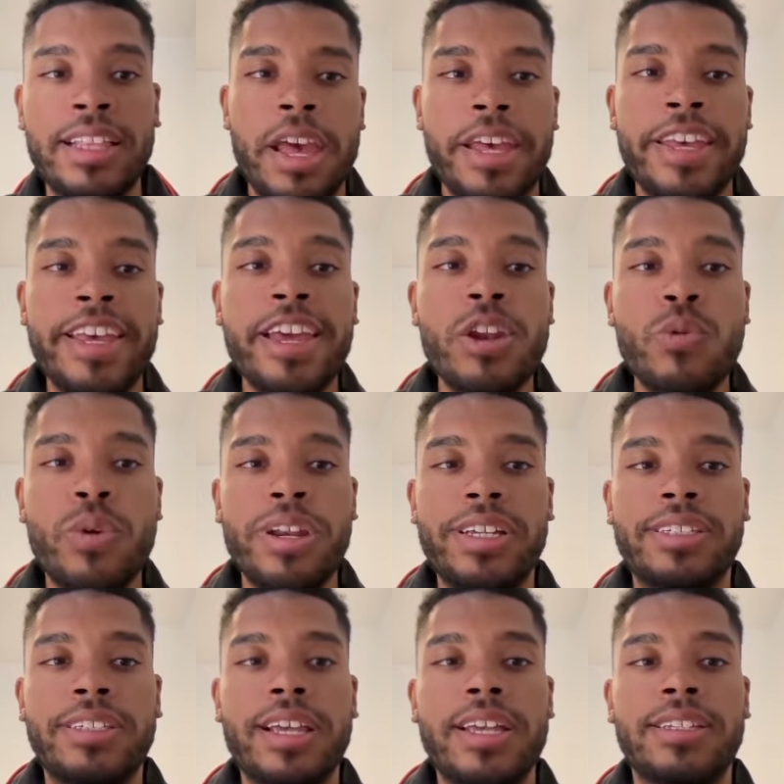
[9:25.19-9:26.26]
Here where it
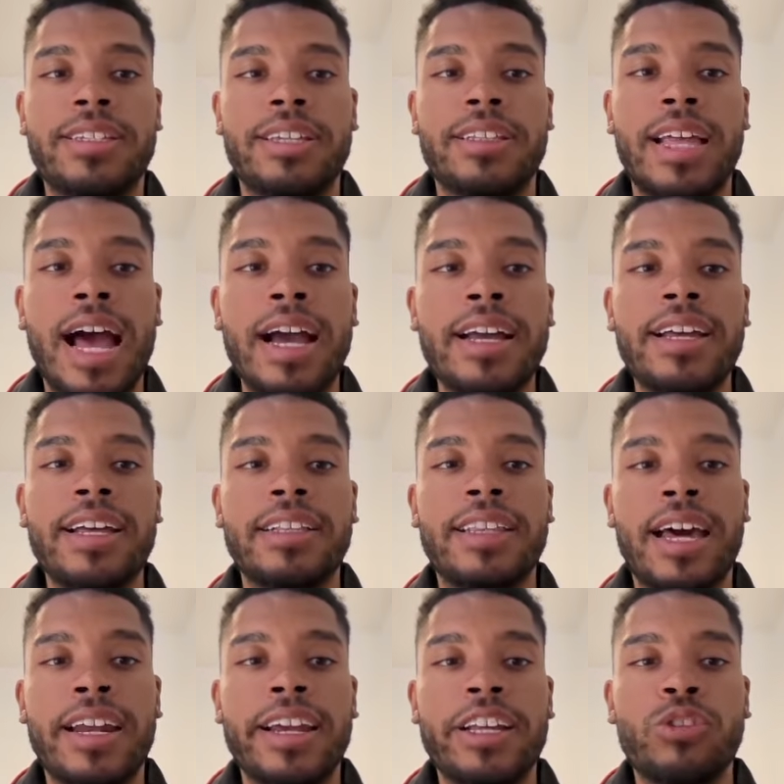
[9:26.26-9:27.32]
says tag
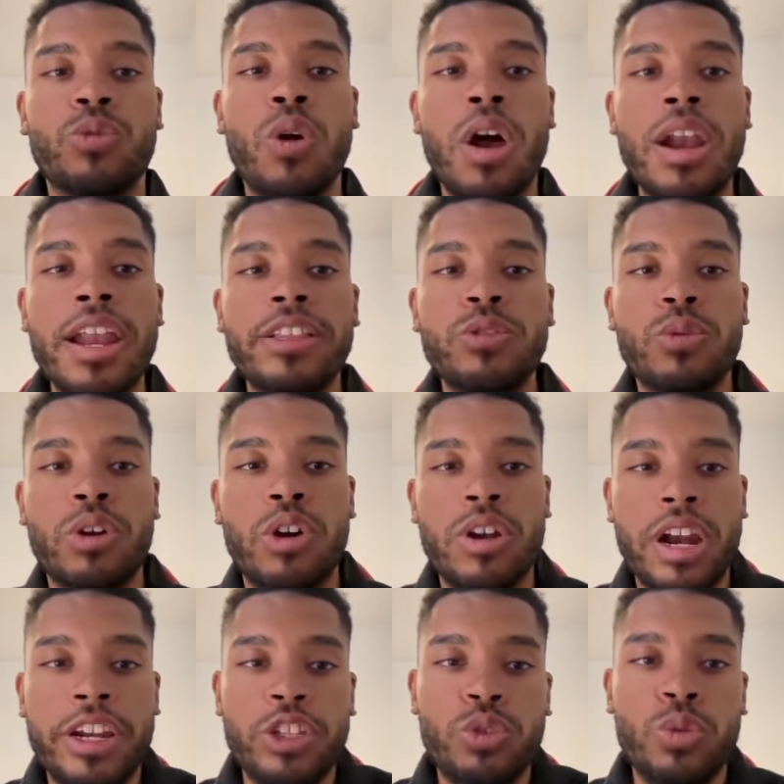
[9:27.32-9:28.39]
target wallet, we're gonna
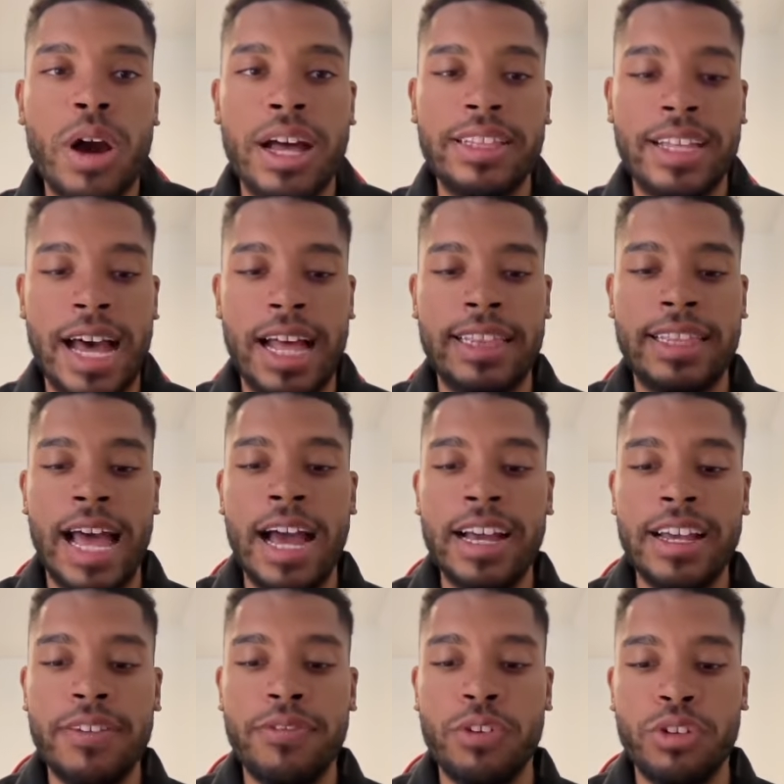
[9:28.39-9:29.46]
need to add a tag
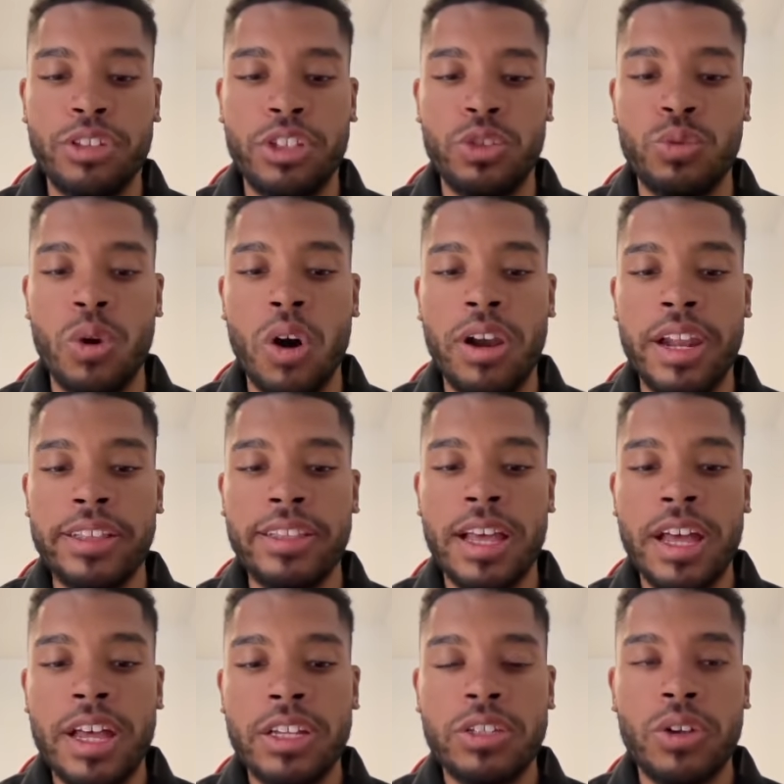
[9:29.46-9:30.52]
for this wallet,
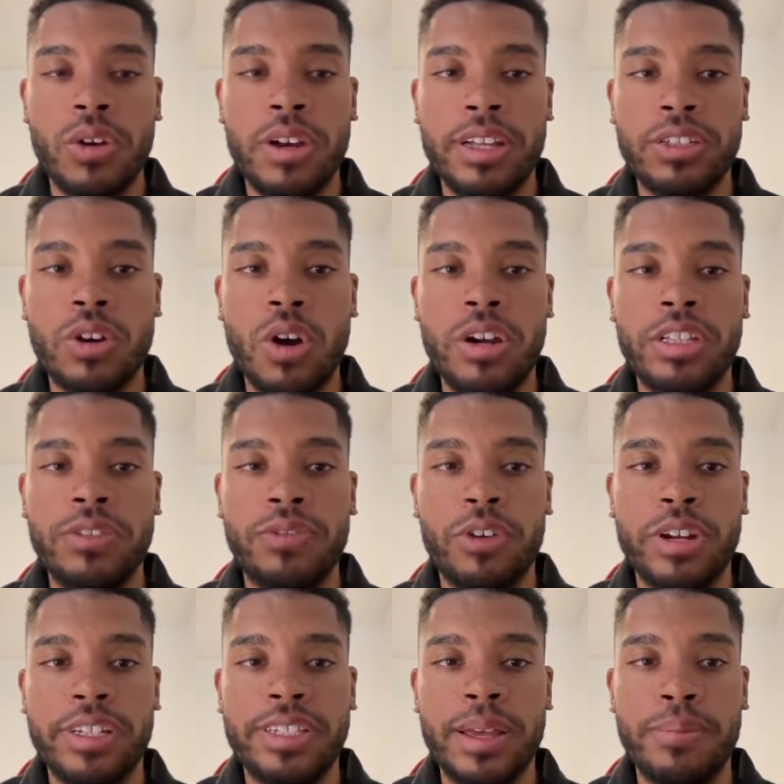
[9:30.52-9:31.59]
so let's call it for
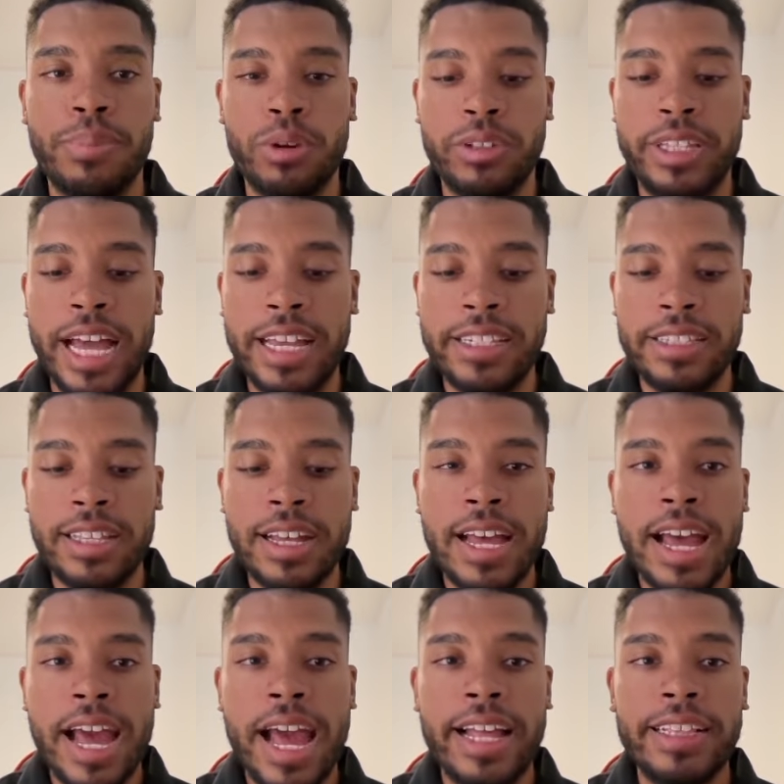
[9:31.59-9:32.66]
example test,
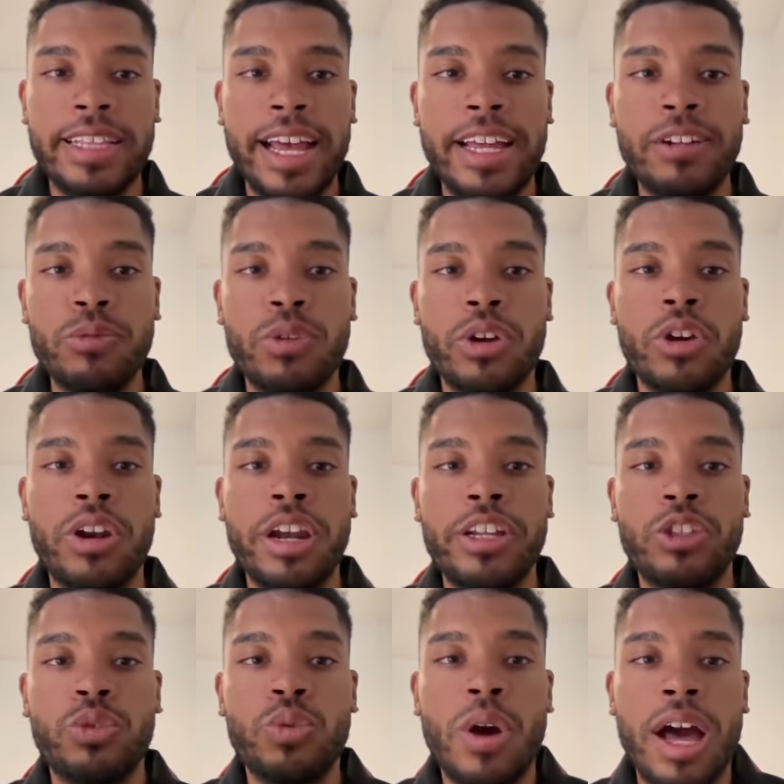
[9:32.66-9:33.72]
and then we're gonna need
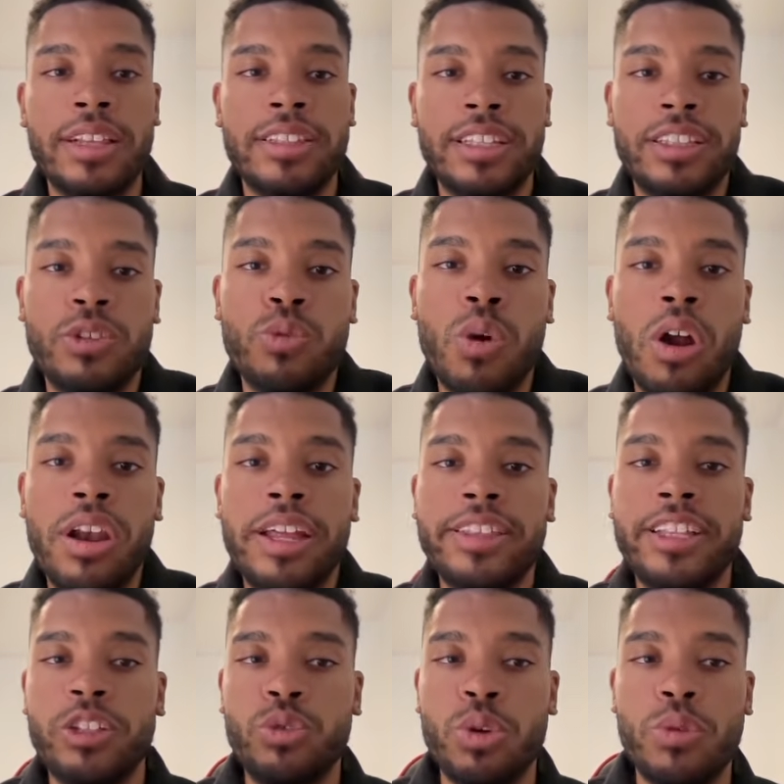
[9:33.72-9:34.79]
to add the wallet
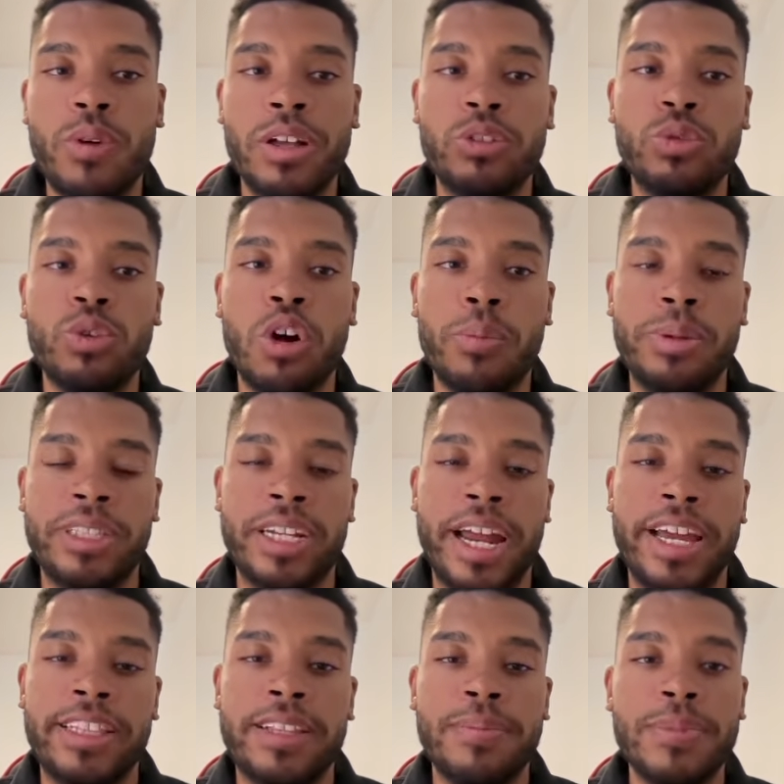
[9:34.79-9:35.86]
that we want to copy
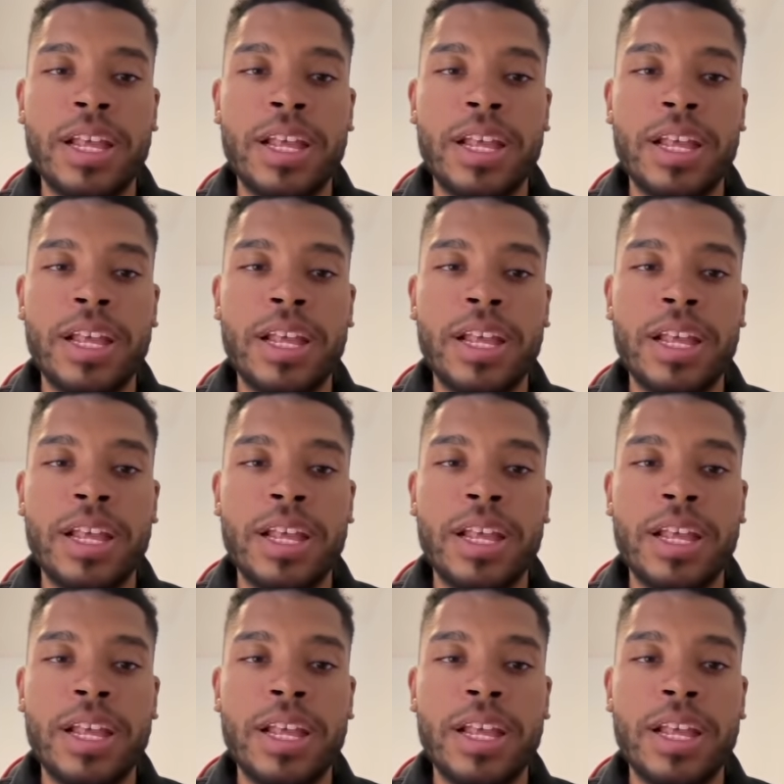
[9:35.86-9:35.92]
trade.